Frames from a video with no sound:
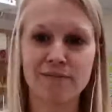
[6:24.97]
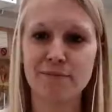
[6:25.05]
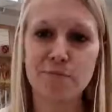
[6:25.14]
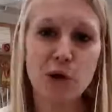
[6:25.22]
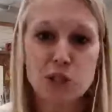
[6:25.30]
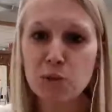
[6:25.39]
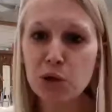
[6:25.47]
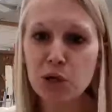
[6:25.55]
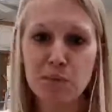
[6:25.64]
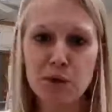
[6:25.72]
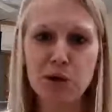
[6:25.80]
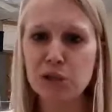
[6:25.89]
multiple
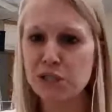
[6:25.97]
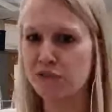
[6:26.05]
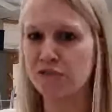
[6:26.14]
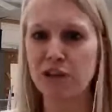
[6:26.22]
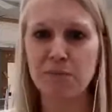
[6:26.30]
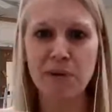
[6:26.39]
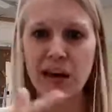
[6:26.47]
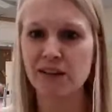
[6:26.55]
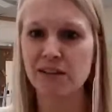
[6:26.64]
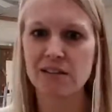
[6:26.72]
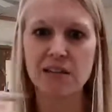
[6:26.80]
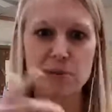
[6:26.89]
computers the feedback
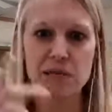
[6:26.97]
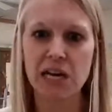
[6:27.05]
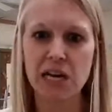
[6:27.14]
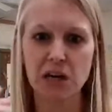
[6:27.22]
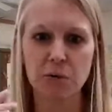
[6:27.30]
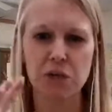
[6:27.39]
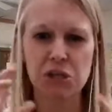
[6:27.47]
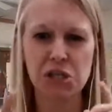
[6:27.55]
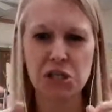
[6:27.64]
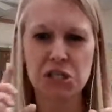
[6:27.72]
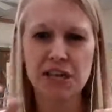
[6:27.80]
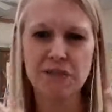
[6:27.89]
is going to be terrible so
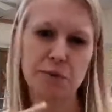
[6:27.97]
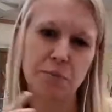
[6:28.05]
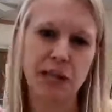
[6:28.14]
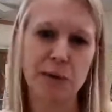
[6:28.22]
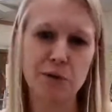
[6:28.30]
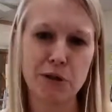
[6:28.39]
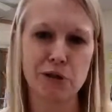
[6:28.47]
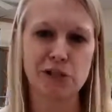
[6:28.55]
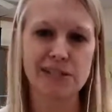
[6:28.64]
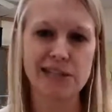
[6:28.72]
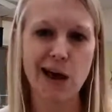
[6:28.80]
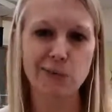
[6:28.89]
you just have to play with your
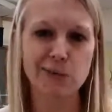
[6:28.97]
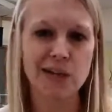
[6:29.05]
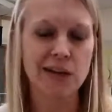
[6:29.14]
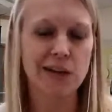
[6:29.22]
sound